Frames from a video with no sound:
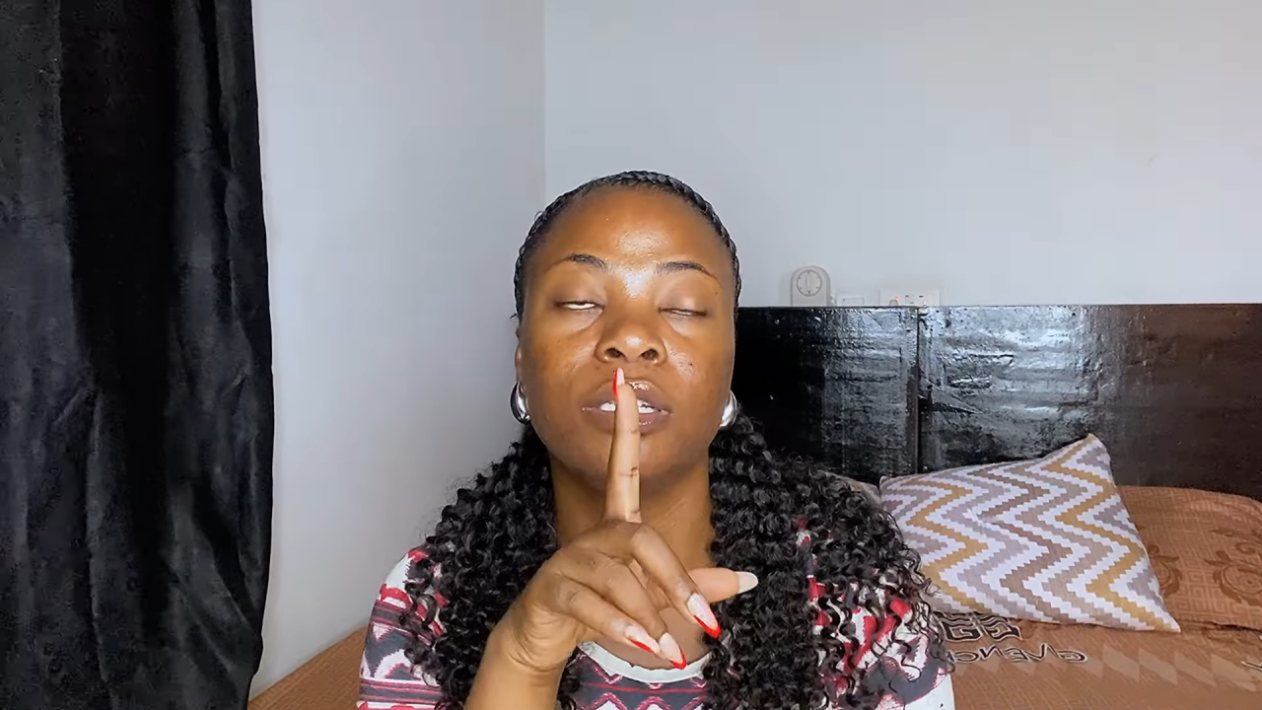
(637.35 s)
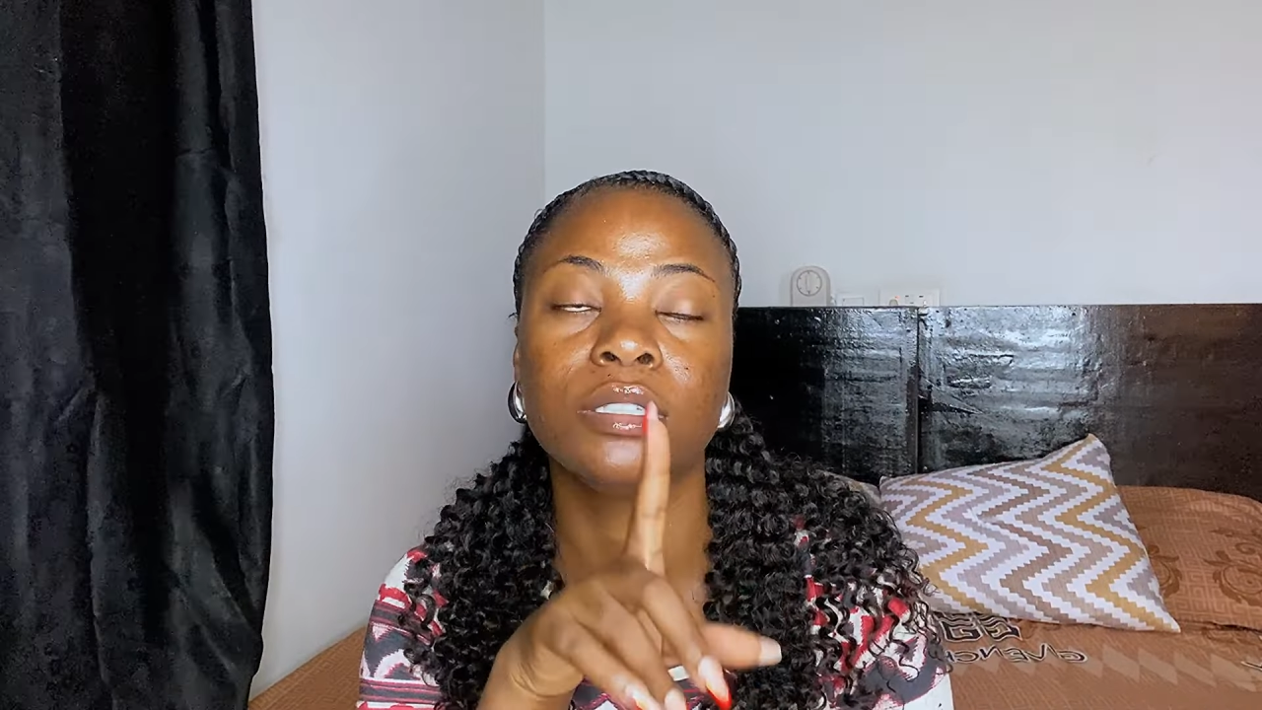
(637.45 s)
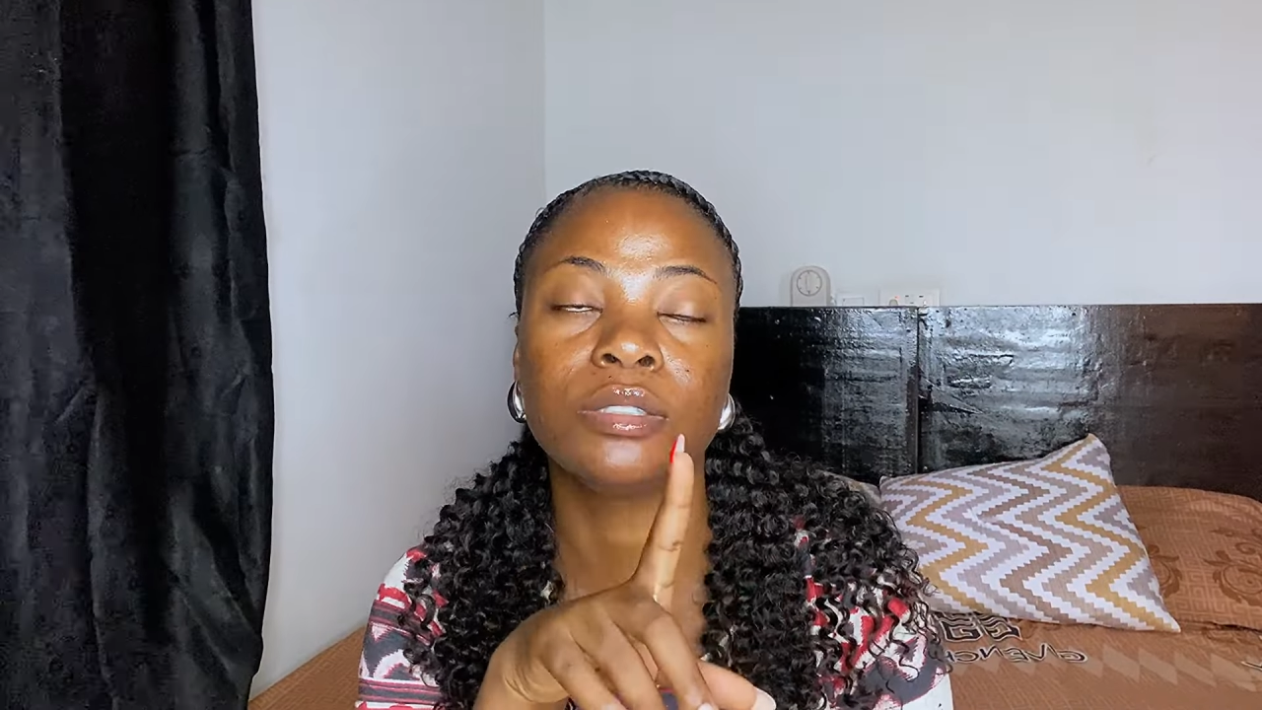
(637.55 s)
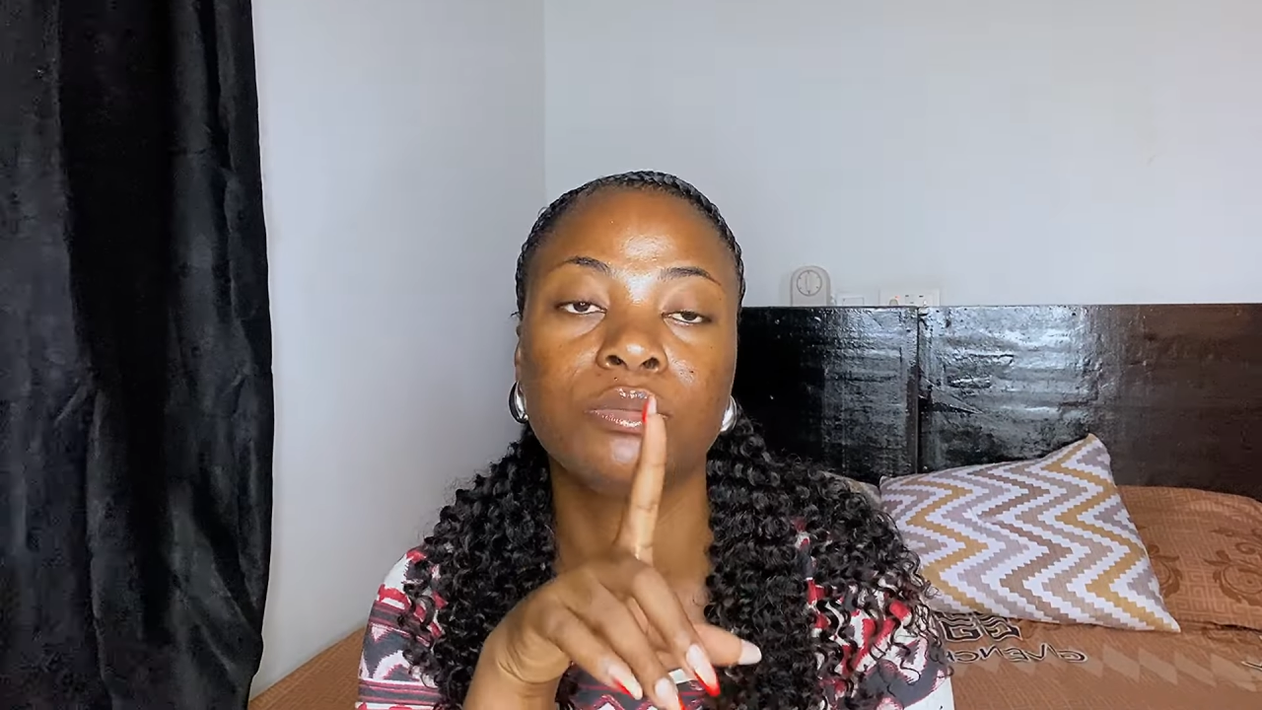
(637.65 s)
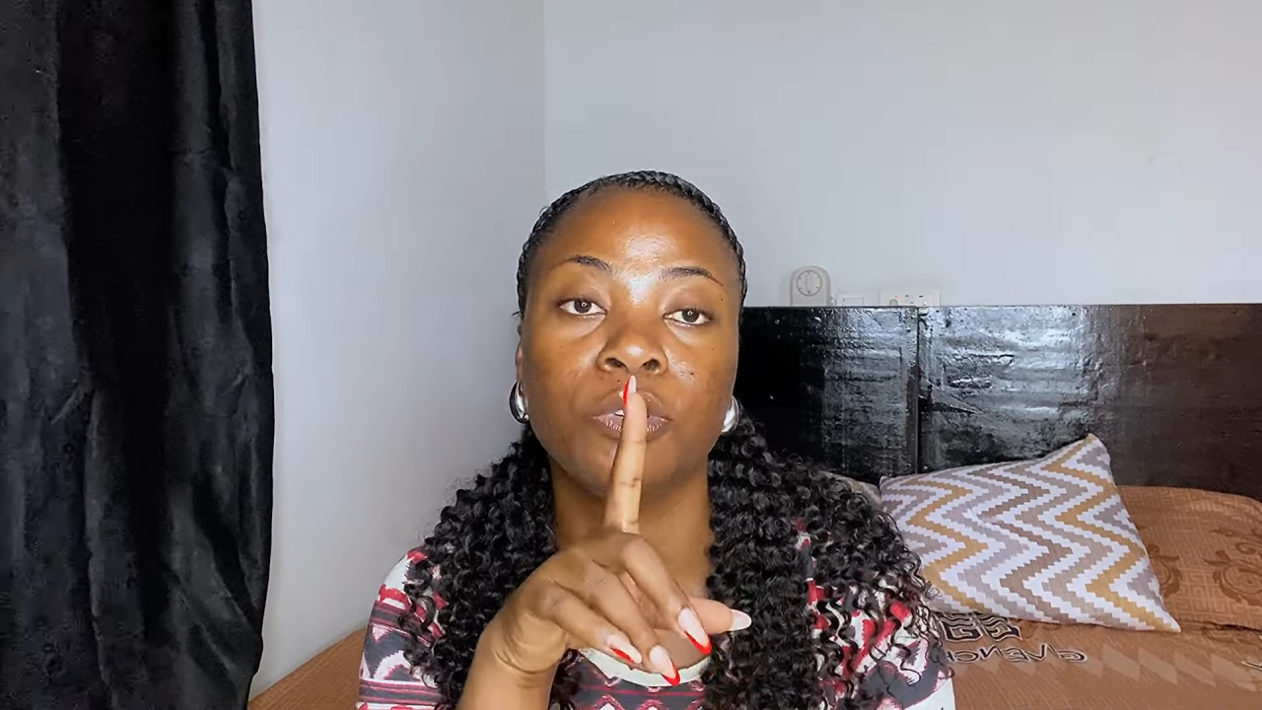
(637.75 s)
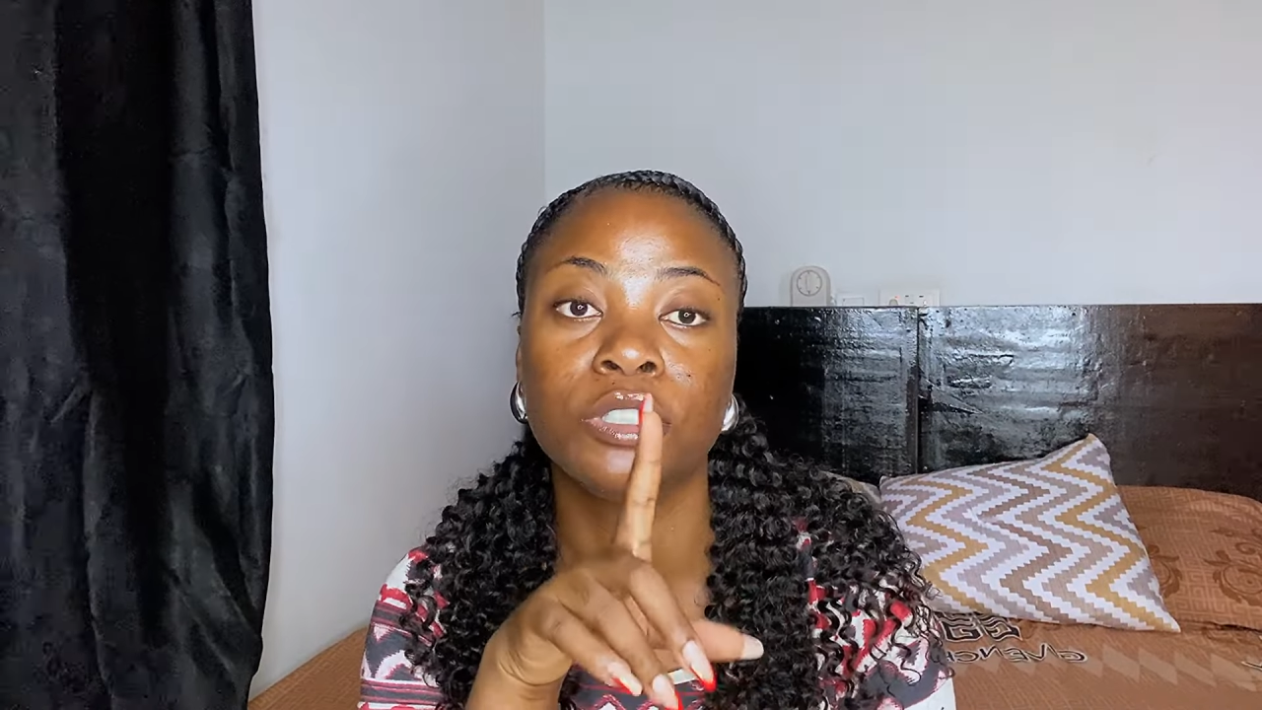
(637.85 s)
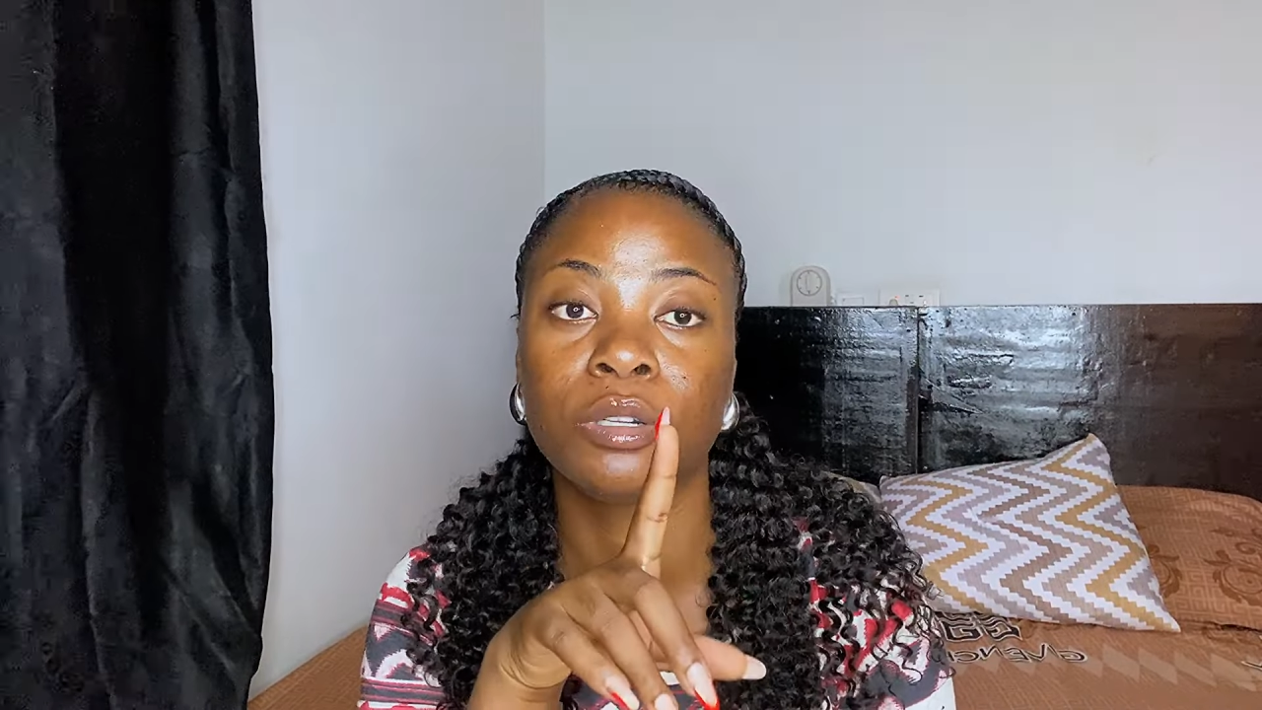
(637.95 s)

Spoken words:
just watch